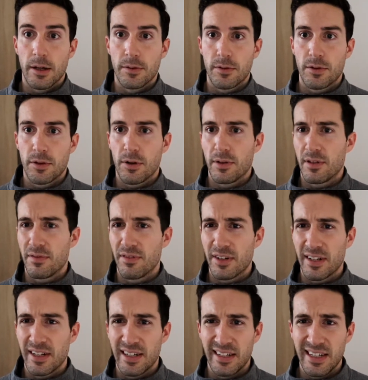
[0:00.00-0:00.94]
So it's
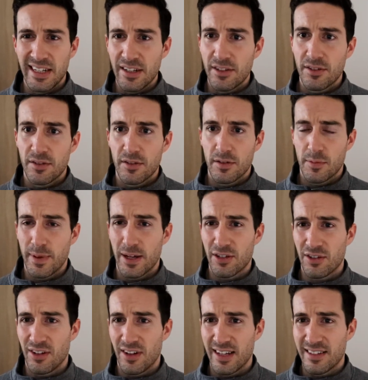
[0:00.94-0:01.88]
very niche,
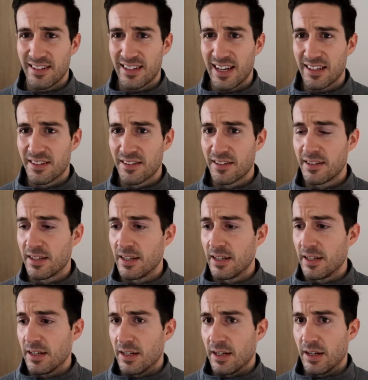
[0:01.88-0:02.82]
specialized test
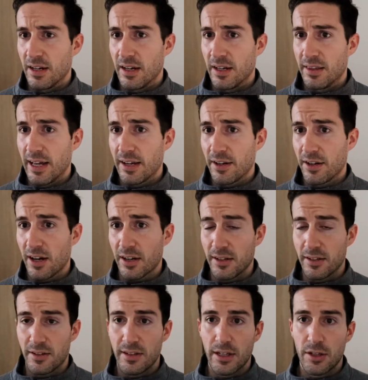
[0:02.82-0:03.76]
that you're not
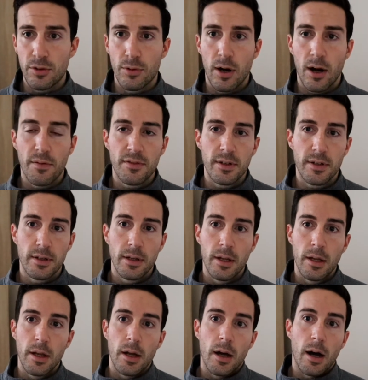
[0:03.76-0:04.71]
going to see too often.
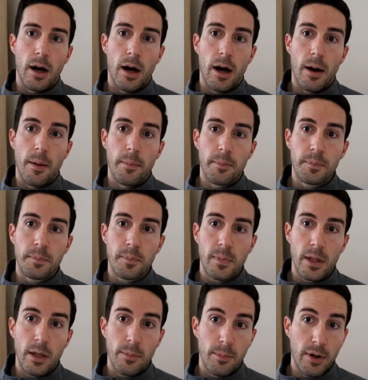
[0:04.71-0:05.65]

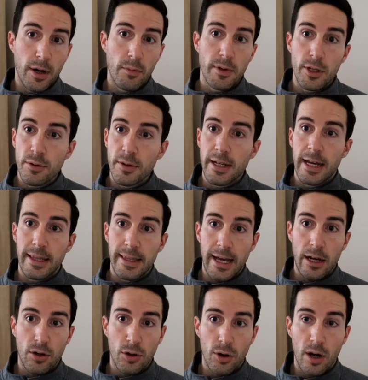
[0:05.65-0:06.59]
But we do get
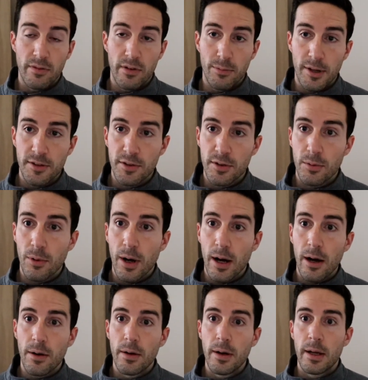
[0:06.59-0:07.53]
that call every once in a
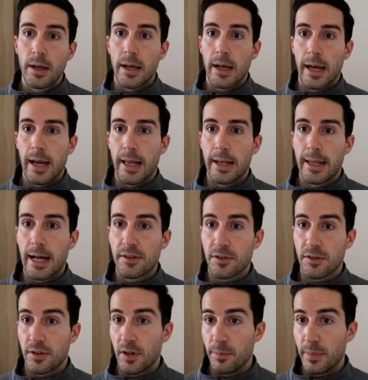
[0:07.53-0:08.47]
while, and
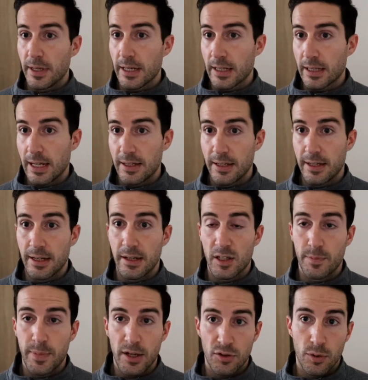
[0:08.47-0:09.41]
that's going to be collected in
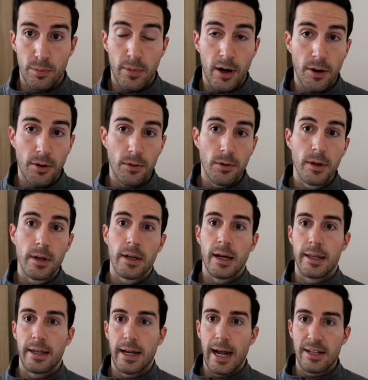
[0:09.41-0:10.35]
a special bottle.
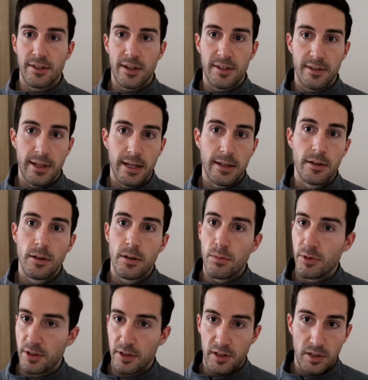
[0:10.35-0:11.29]
And then, as I said,
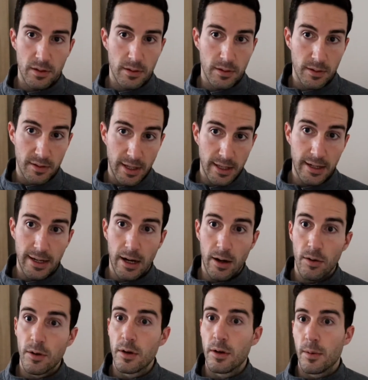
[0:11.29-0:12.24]
we just send it
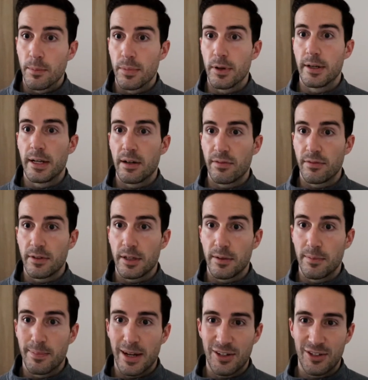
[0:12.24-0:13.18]
out. But
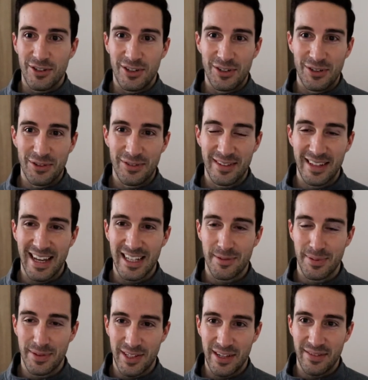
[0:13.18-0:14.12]
definitely make sure you use
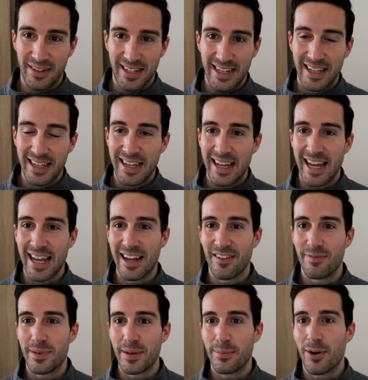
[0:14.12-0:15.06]
that specific
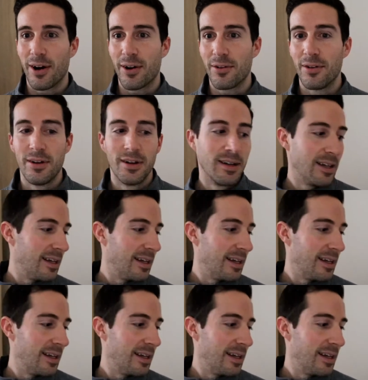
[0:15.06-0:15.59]
AFB bottle.